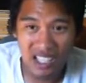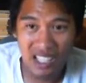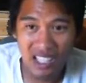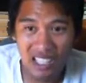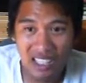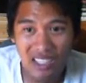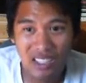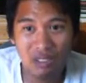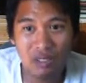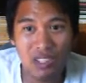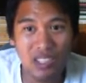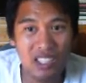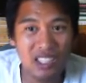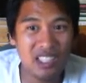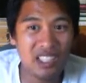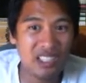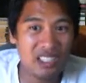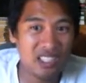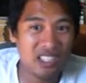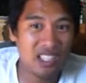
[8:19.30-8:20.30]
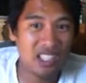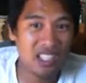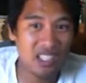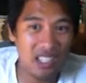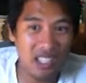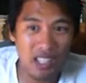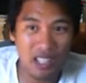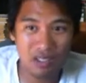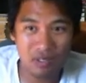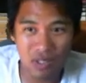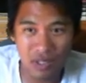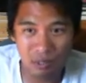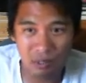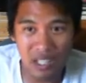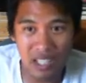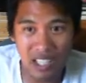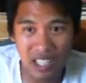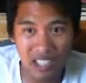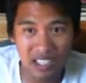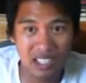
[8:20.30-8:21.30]
And he's really content off his
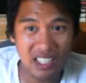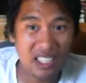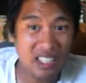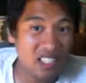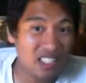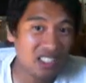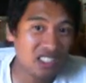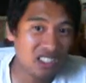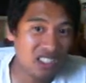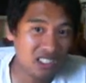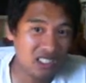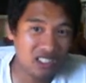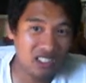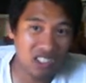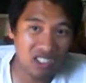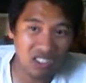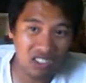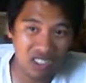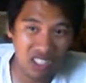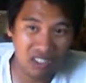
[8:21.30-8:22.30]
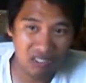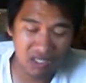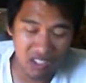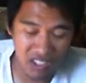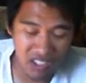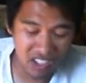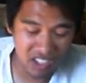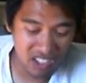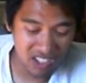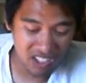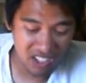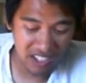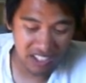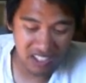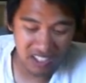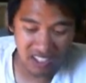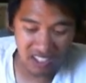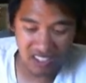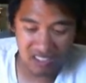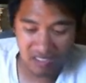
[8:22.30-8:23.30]
back. And he's shown to have really good
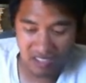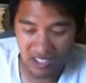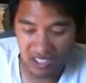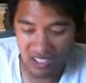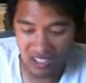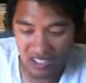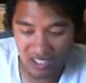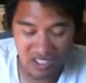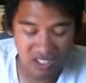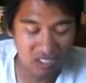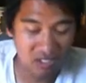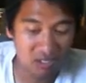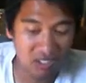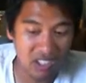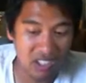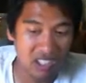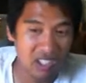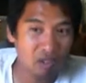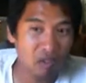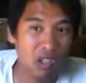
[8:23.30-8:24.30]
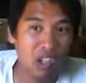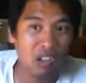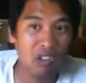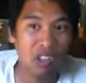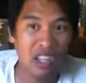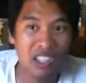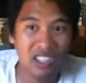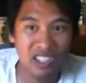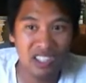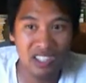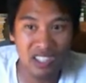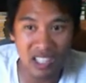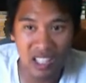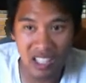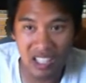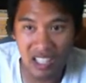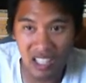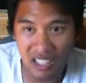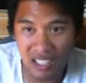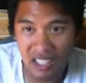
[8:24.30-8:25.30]
takedown defense. Just a really well rounded
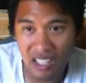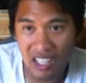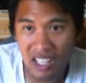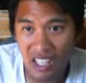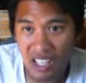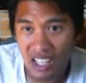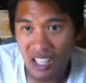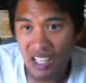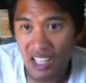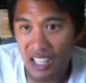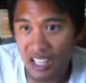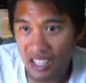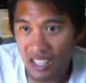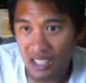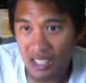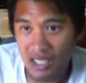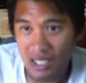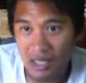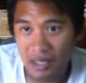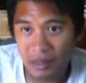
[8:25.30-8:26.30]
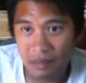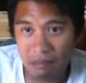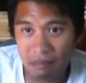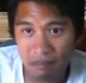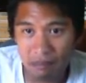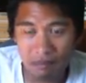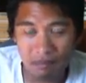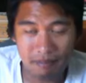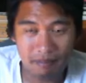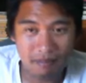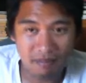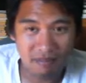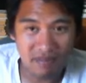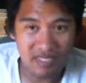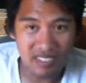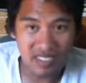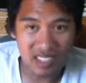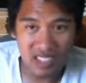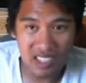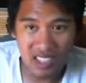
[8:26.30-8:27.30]
guy. Uh,
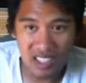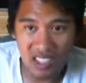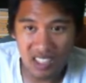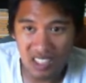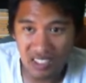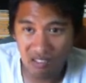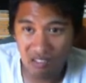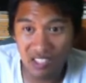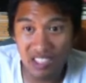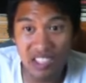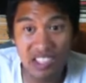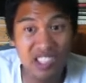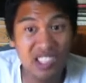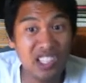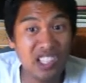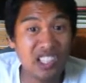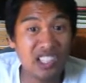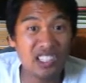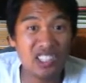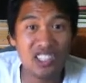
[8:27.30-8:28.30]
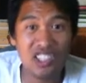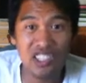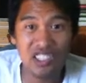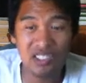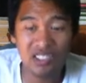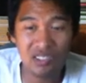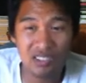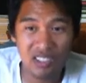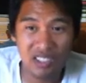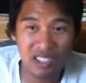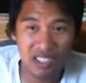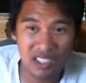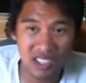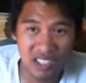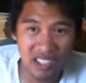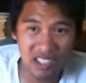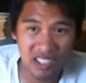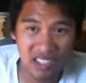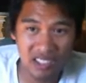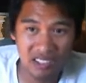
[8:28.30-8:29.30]
really young, too.
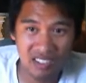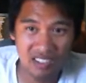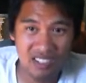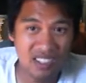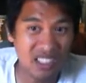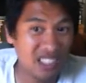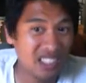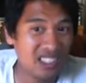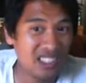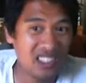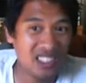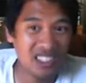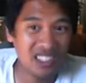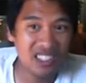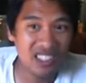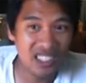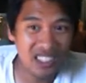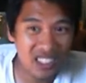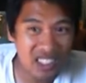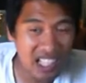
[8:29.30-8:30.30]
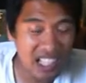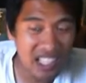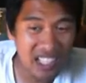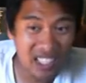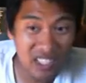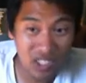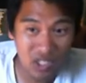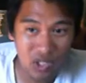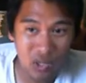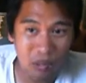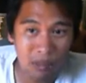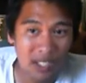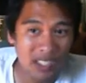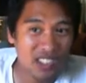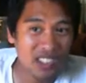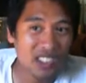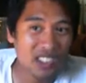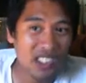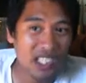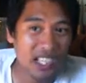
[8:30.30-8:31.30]
You know, doesn't sustain too
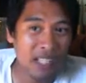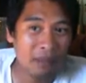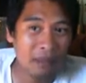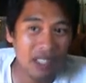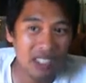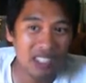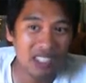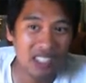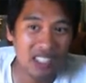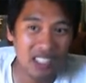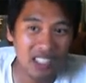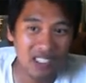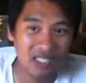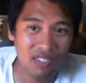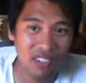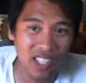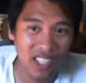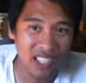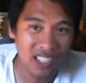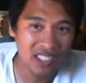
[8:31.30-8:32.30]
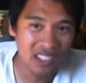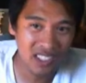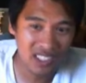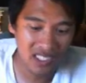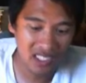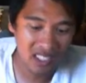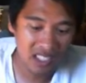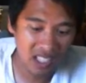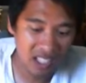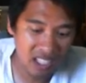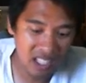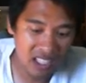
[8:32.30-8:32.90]
much damage in his fights.